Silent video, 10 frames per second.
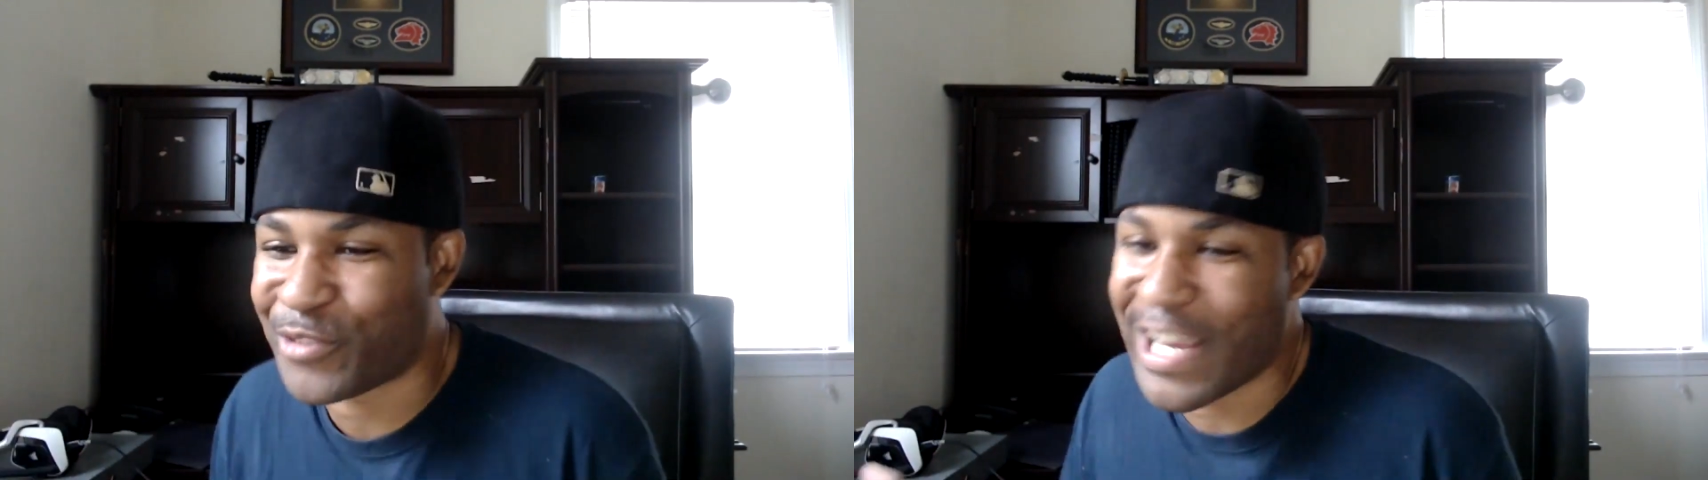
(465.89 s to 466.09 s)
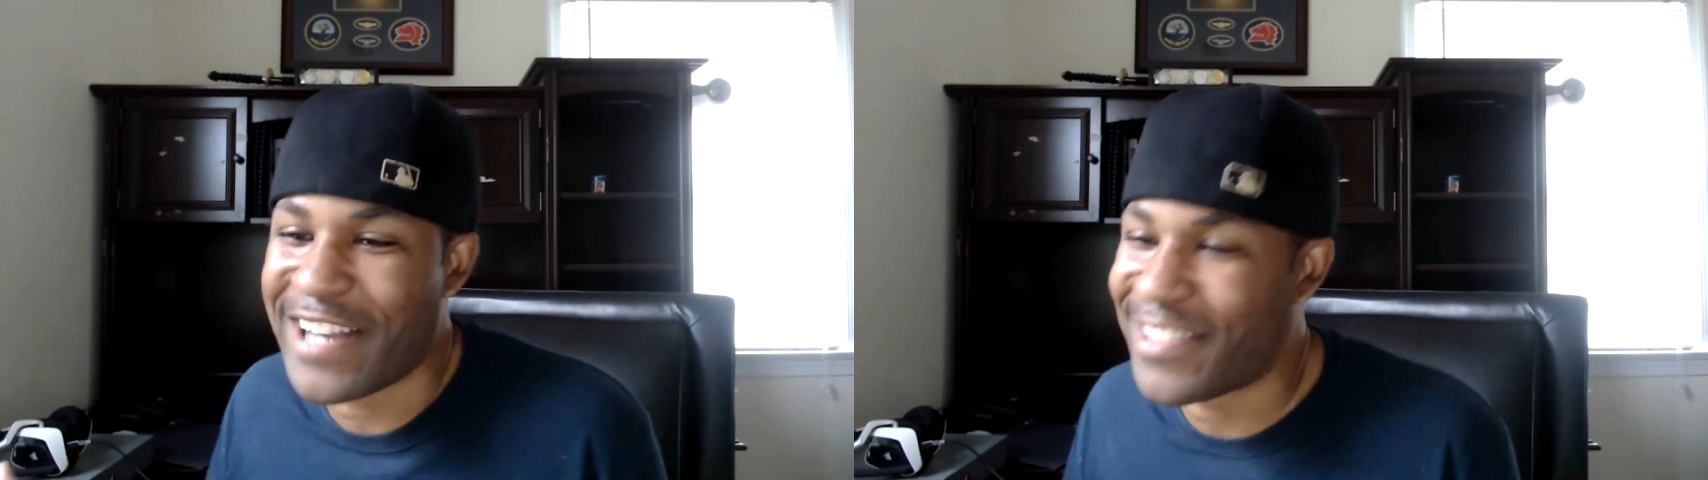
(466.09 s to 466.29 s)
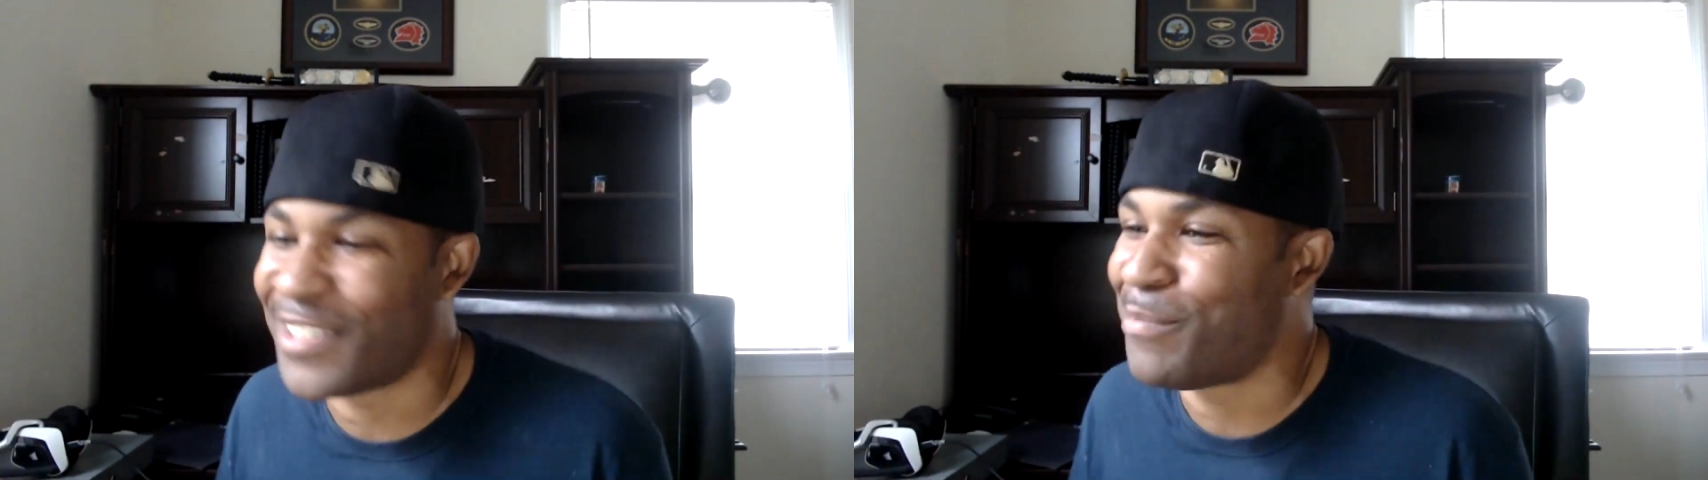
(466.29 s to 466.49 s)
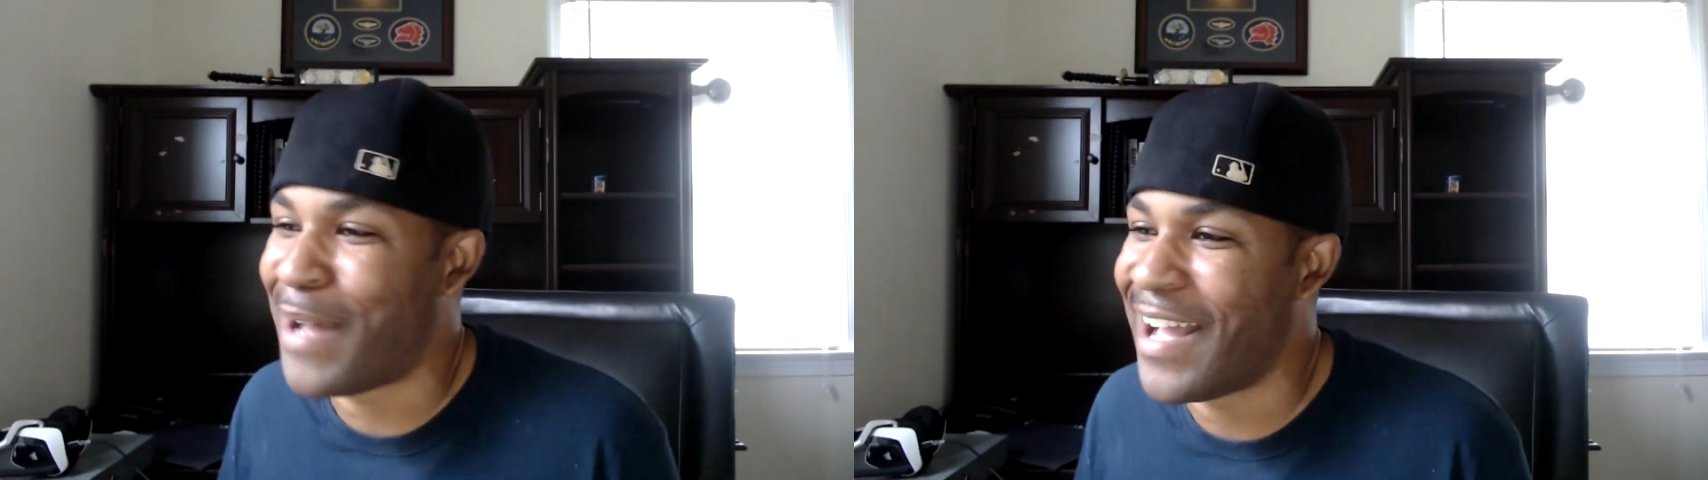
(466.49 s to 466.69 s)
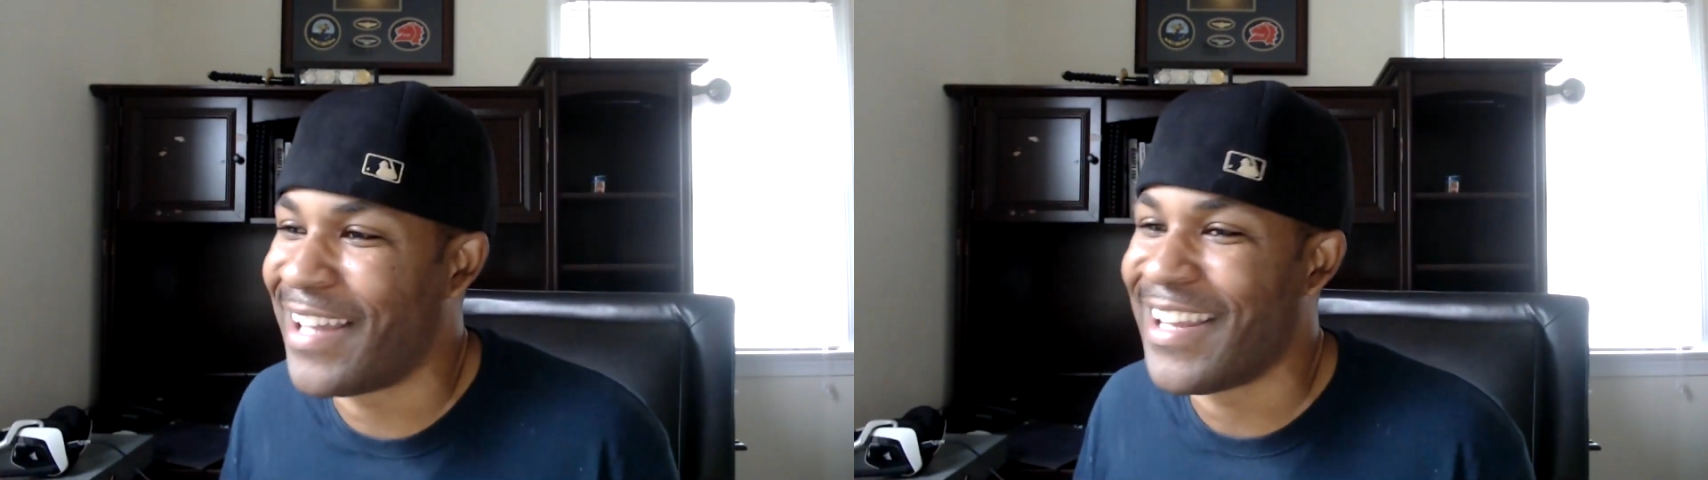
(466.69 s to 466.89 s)
wolf changes
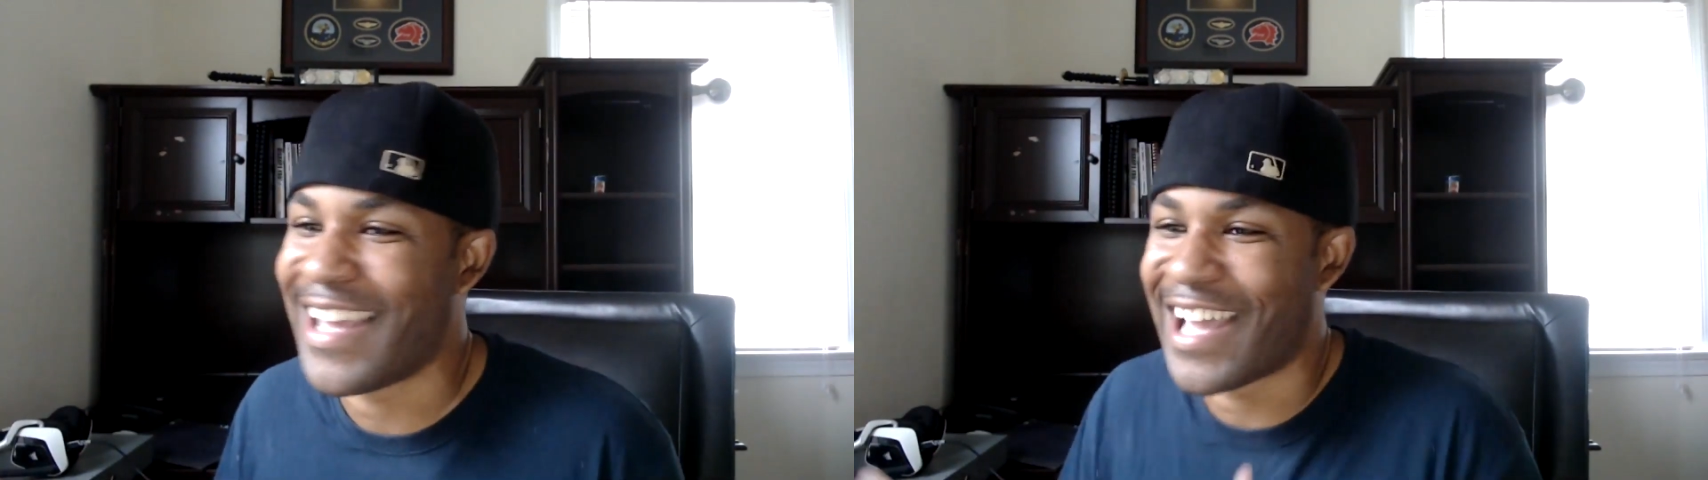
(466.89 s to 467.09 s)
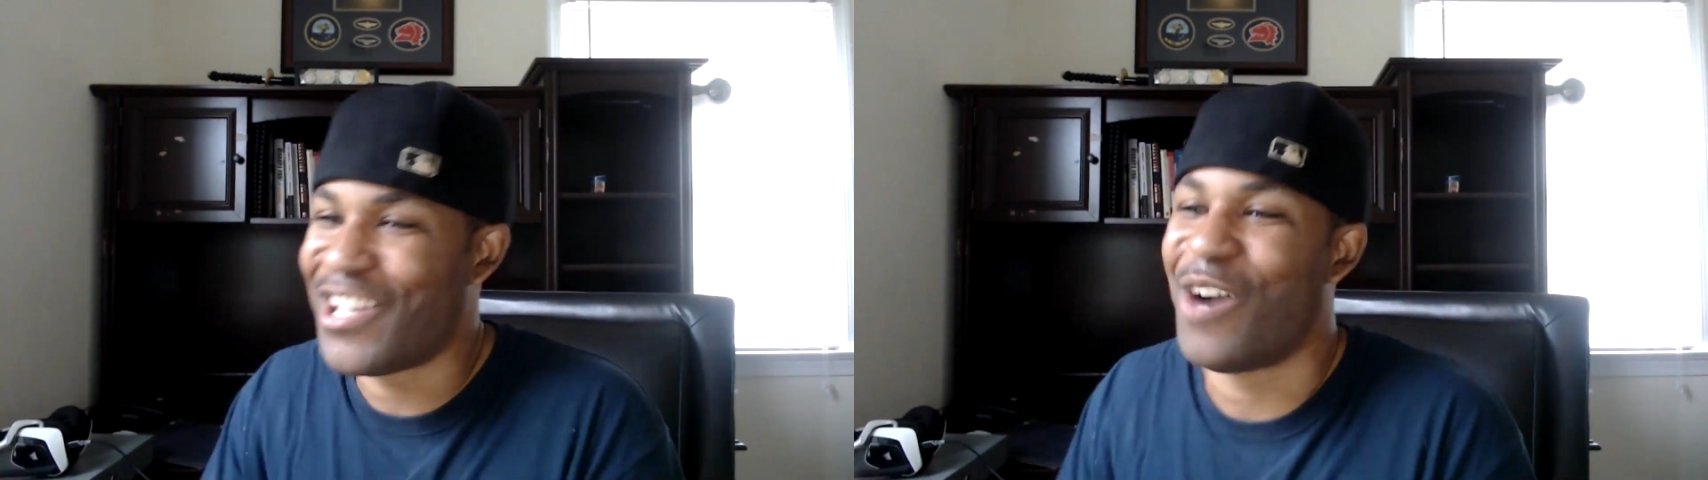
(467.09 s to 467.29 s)
his mind